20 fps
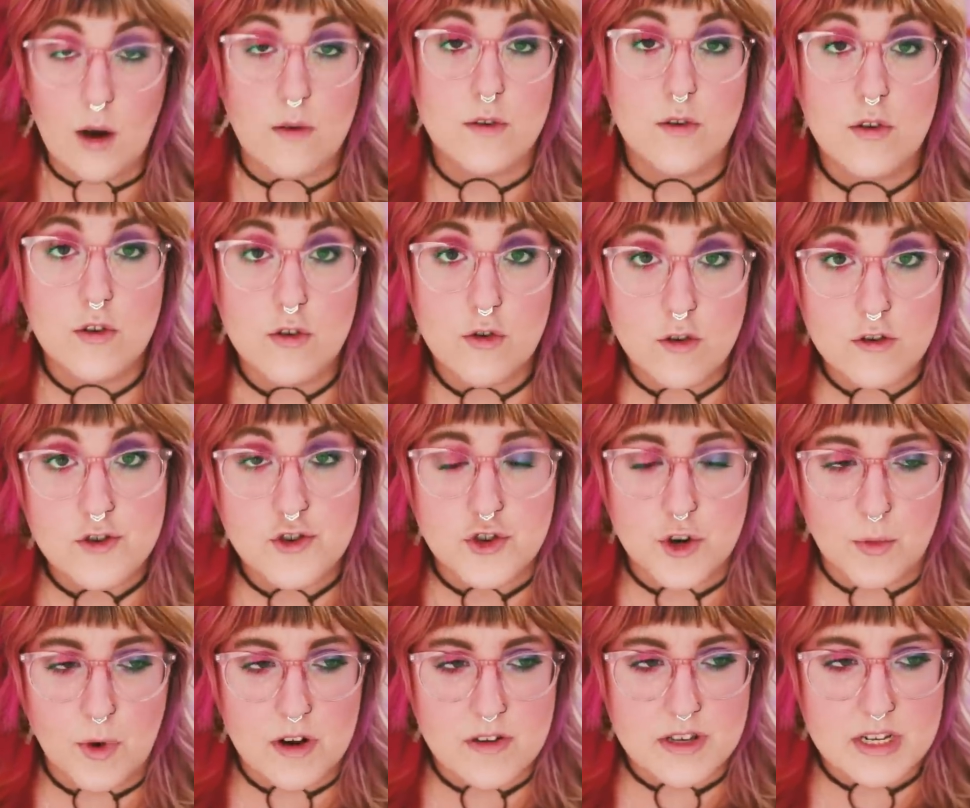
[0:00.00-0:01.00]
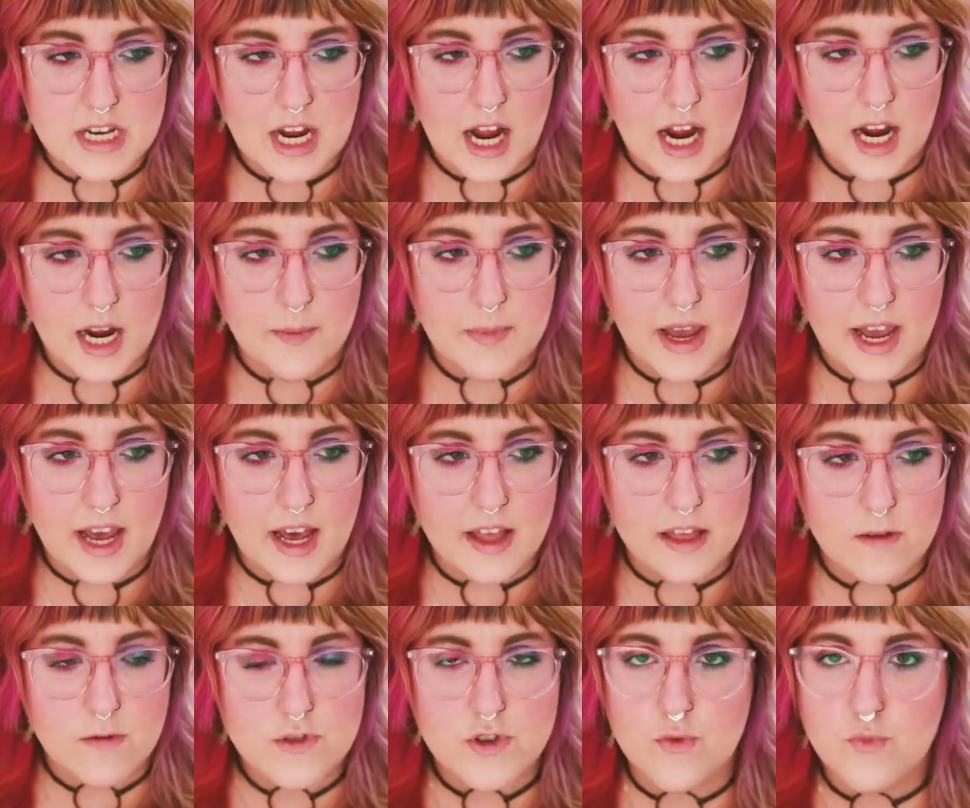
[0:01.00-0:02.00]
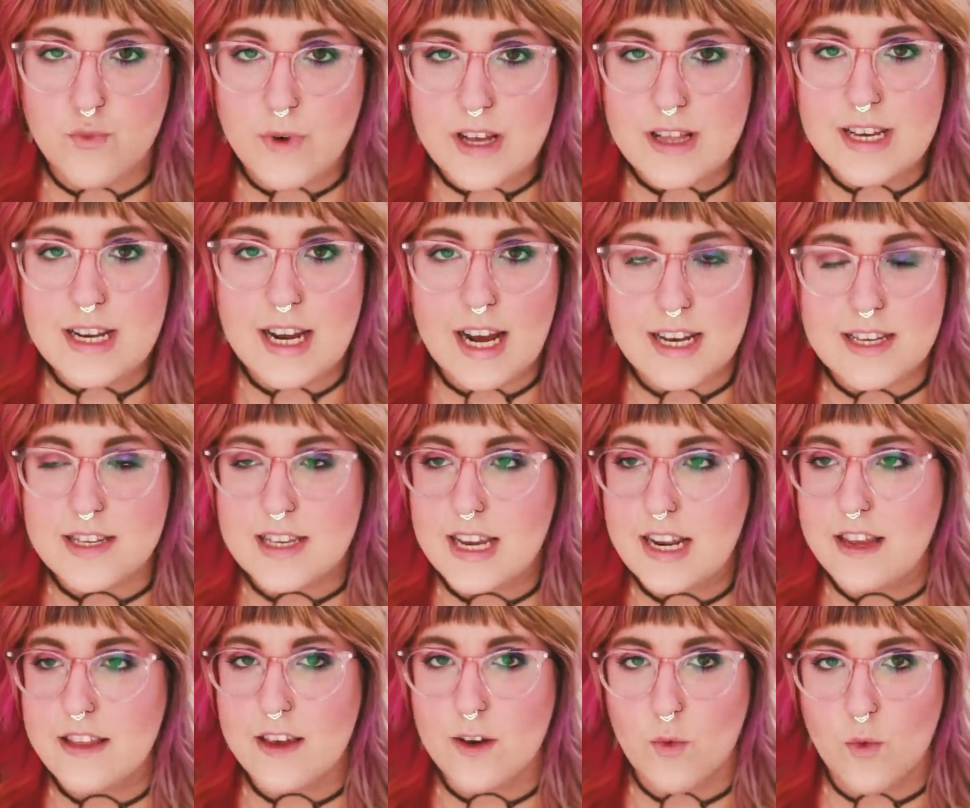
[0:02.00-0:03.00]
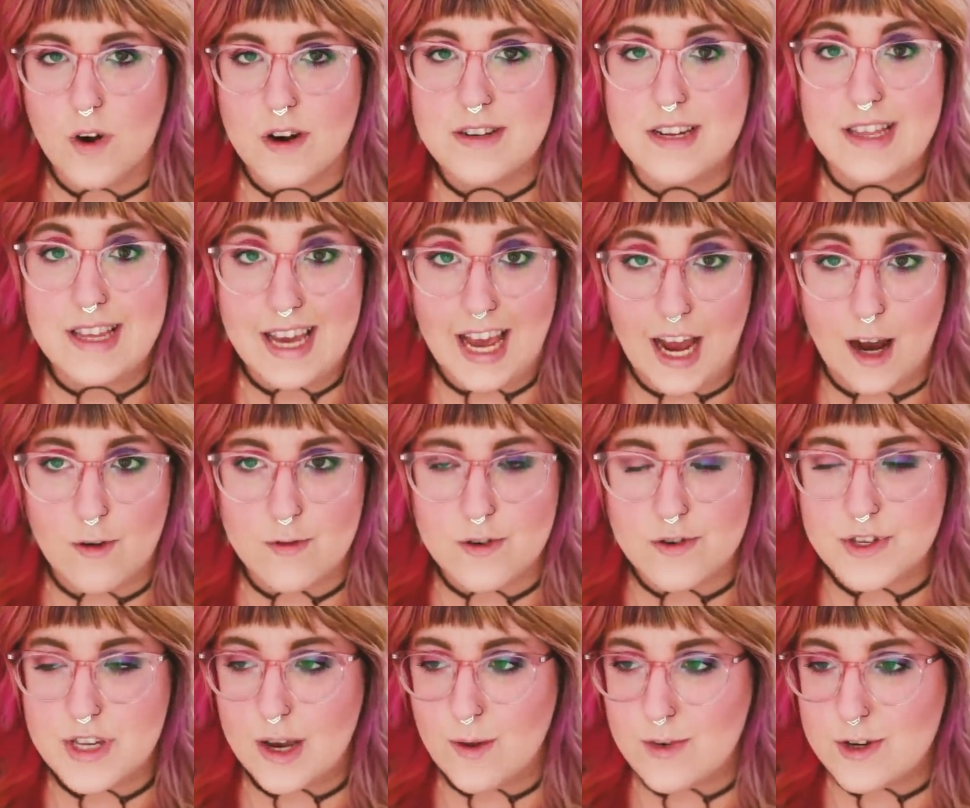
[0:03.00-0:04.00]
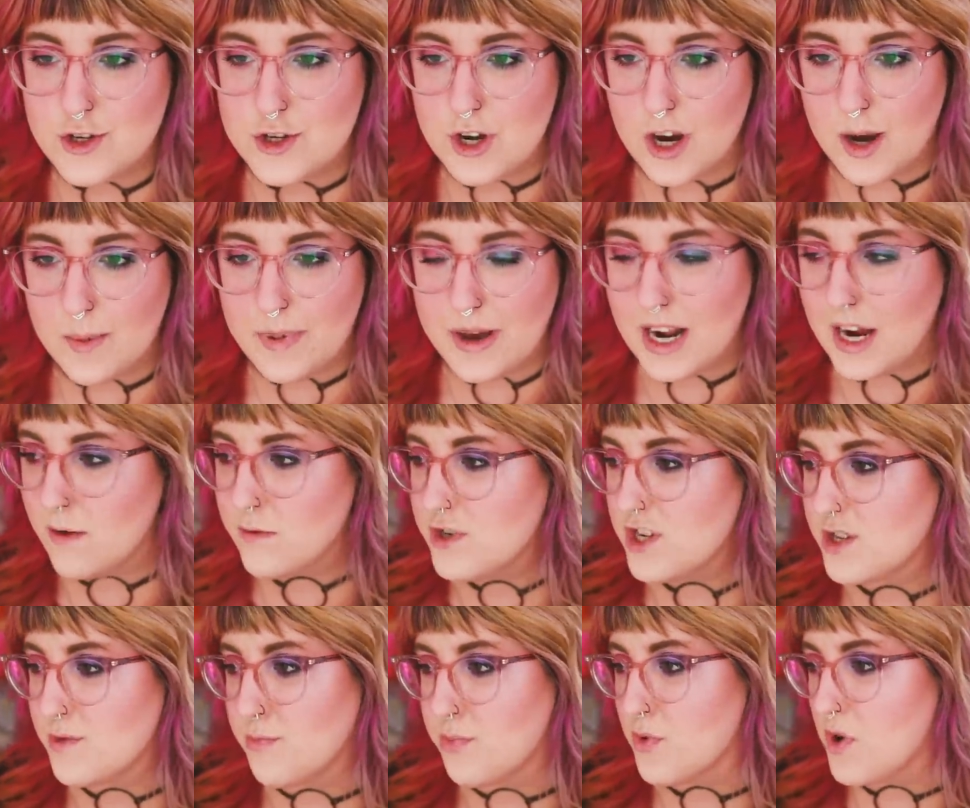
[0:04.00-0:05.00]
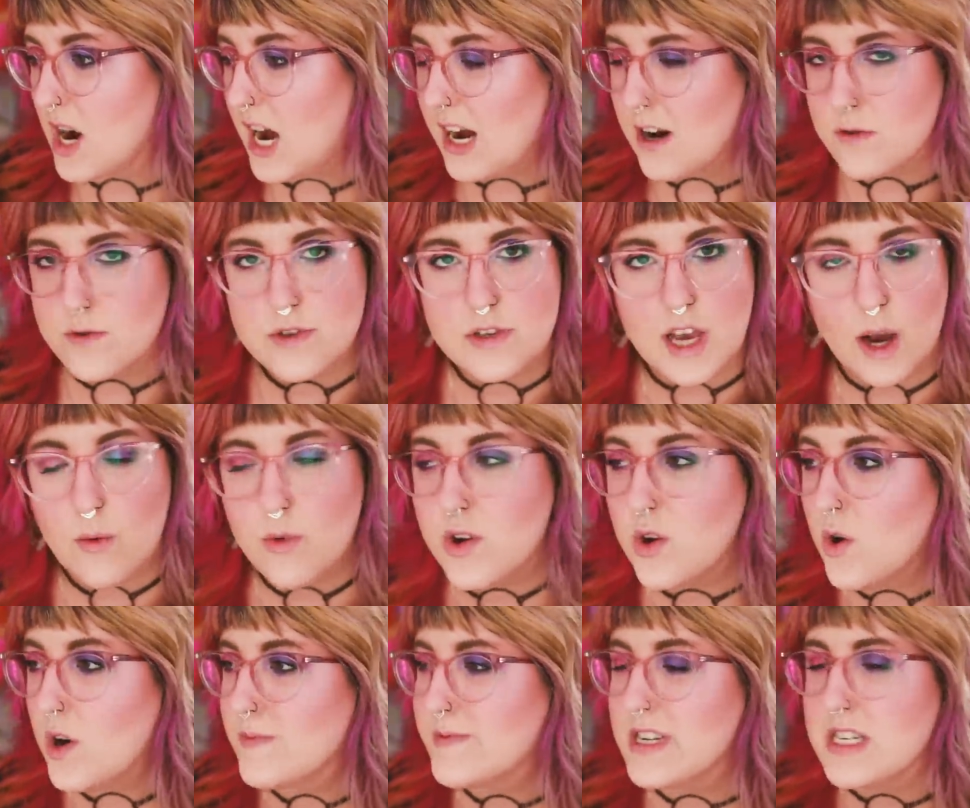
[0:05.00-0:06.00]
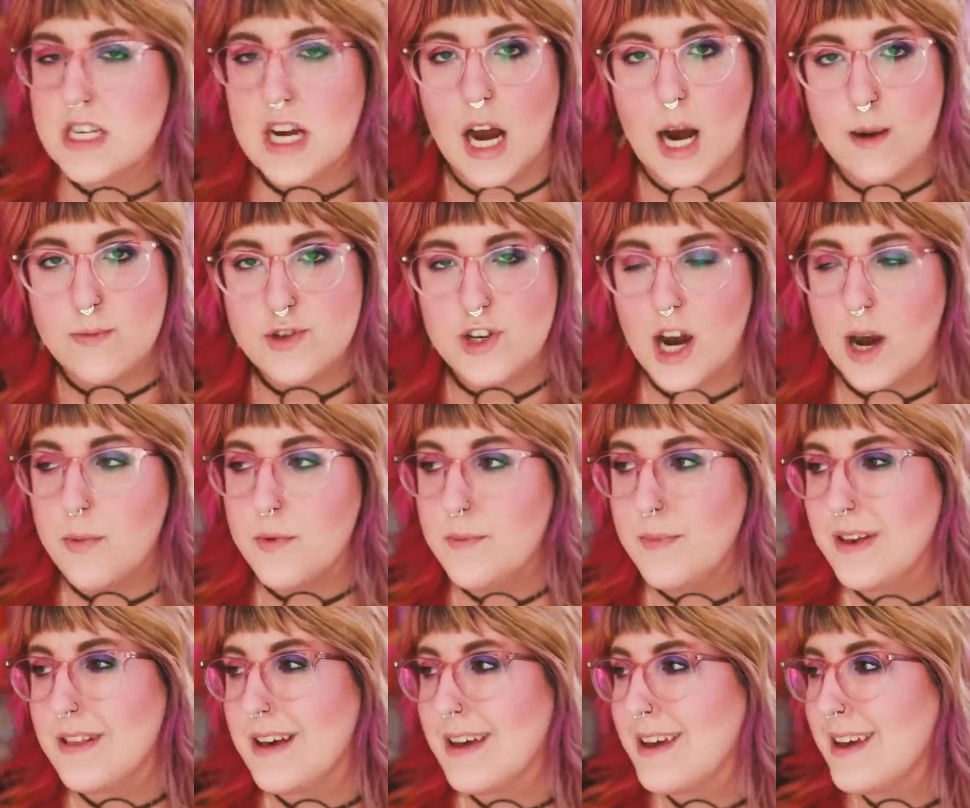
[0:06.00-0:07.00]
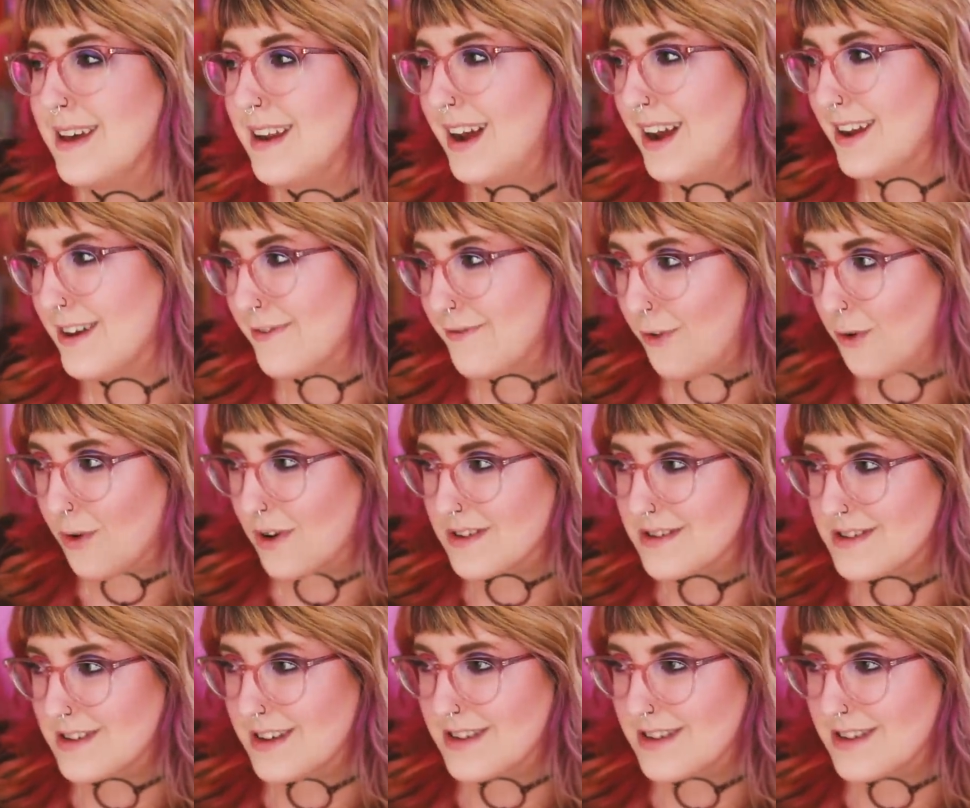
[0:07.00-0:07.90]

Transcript: I would go to Nordstrom all the time, and there was a really nice lady that worked at the counters I would shop at. I would just browse. I would go up to Topshop and be like, can I afford